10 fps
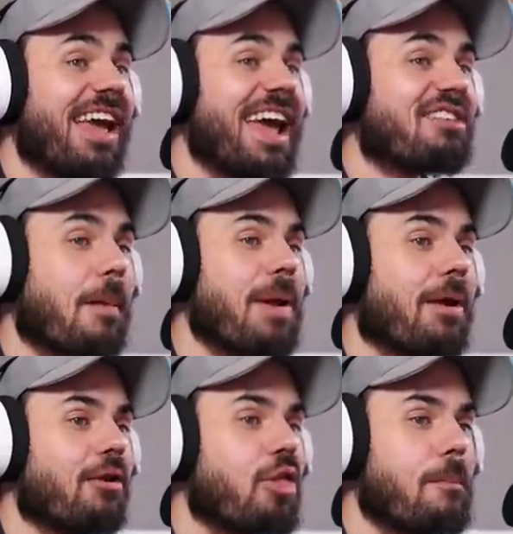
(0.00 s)
It's up here.
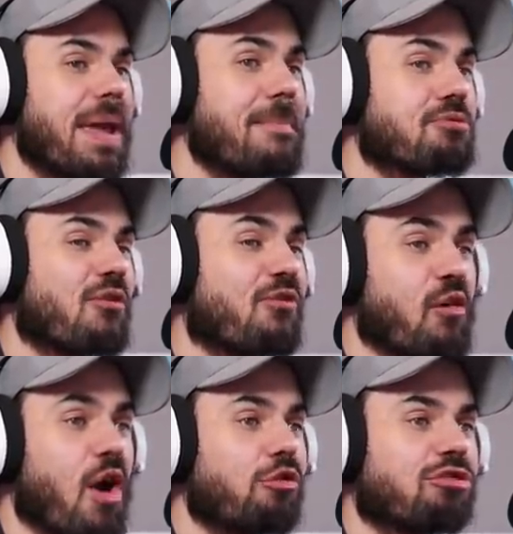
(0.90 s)
The beeps are
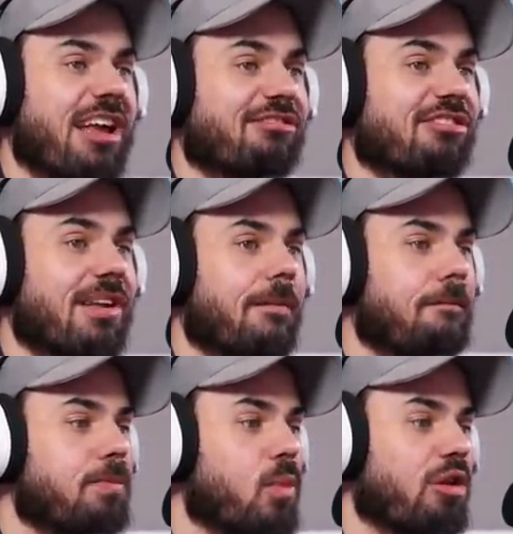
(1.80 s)
ferocious.
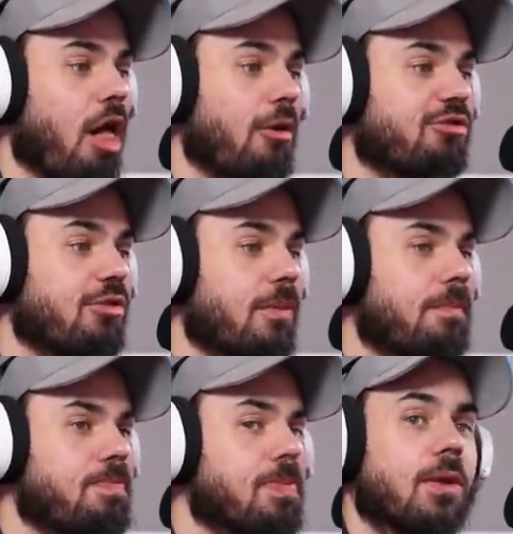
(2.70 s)
We're close.
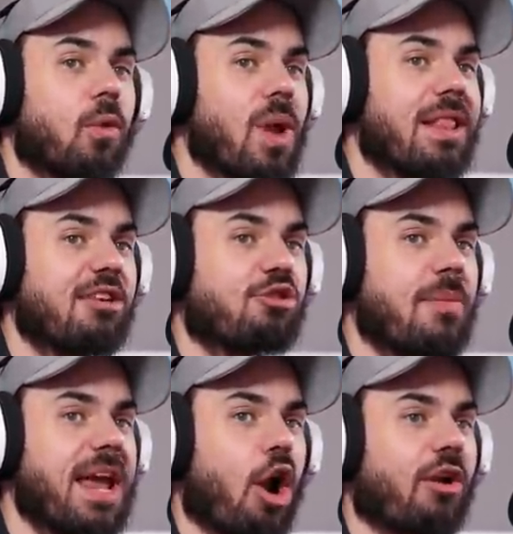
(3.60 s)
We this could
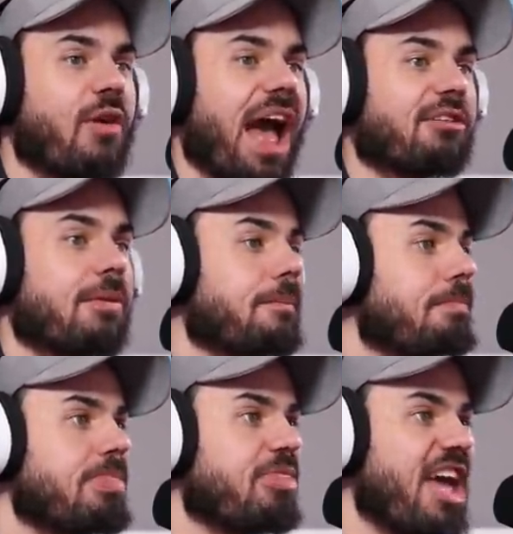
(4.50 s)
be an artifact.
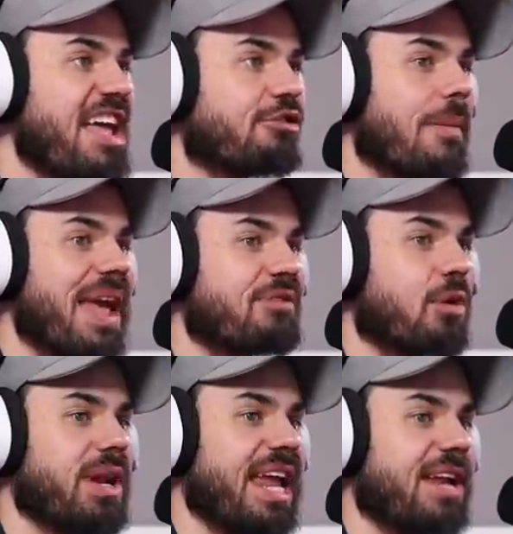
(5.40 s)
This could be
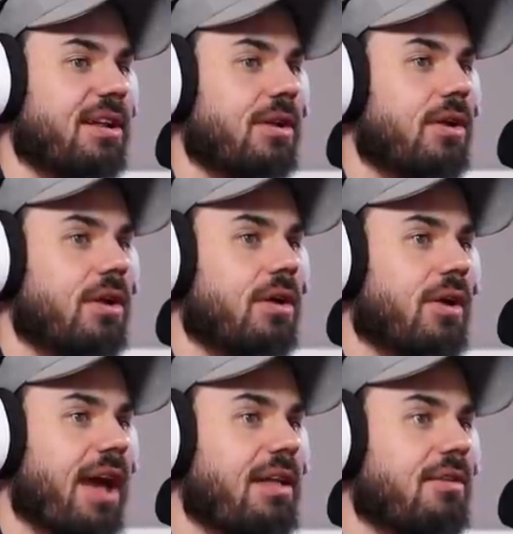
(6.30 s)
everything we need.
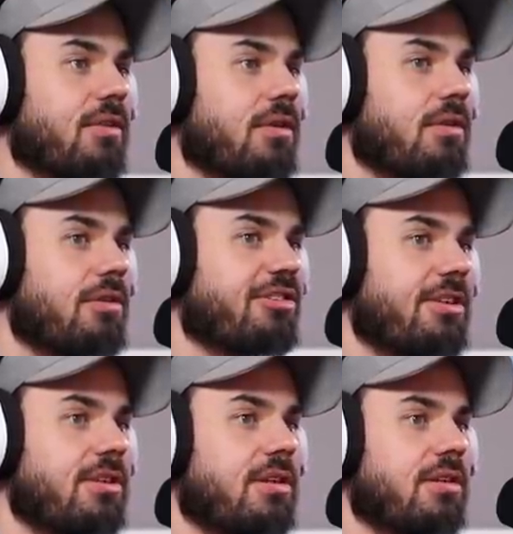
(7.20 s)
Okay,
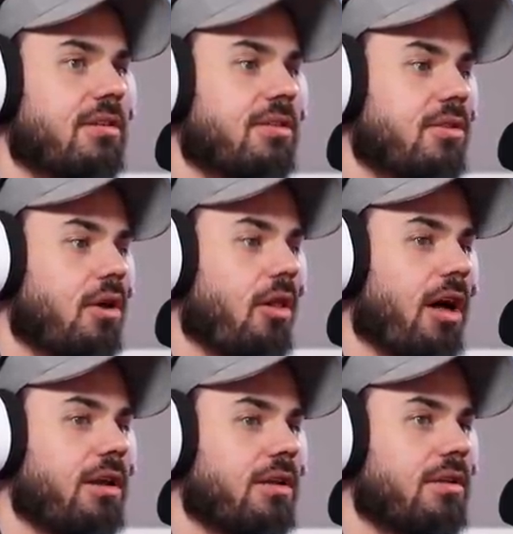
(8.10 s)
listen. Hold
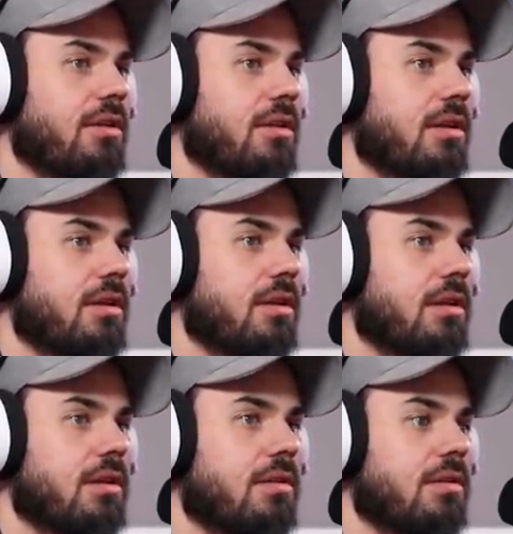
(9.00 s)
on.
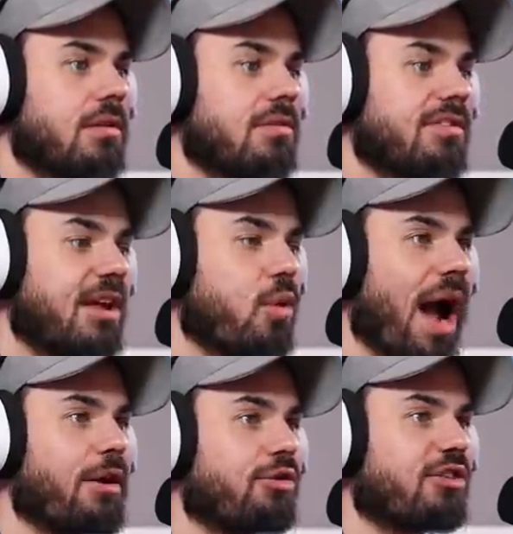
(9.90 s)
It's getting
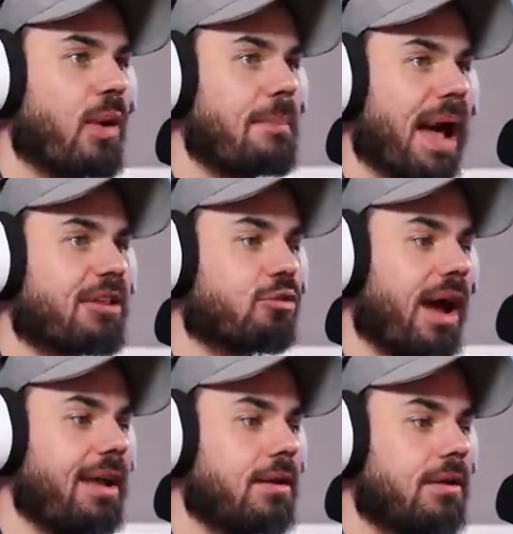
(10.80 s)
quieter. This way. Back this
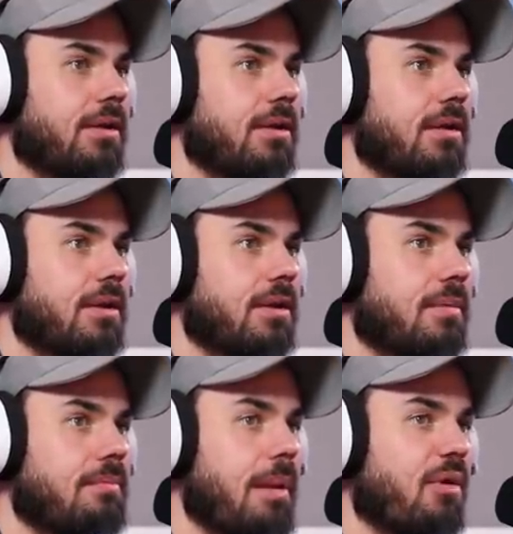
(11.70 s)
way.
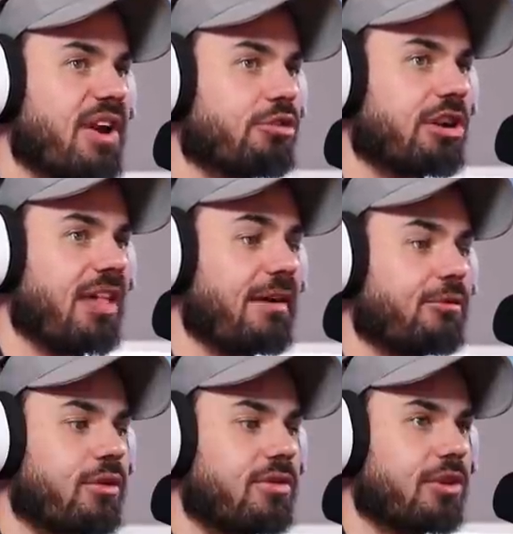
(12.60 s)
Maybe over here to the
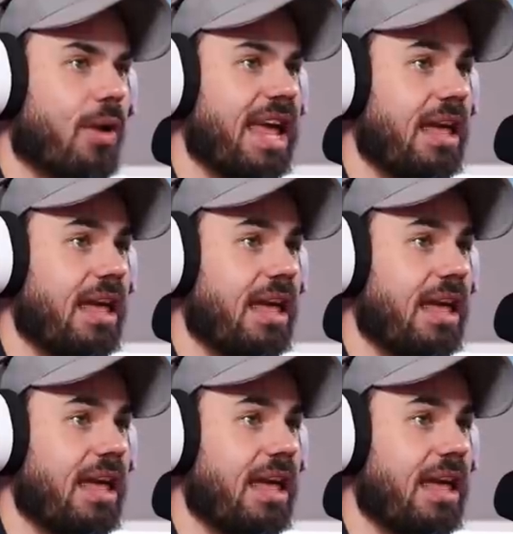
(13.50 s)
left. This way.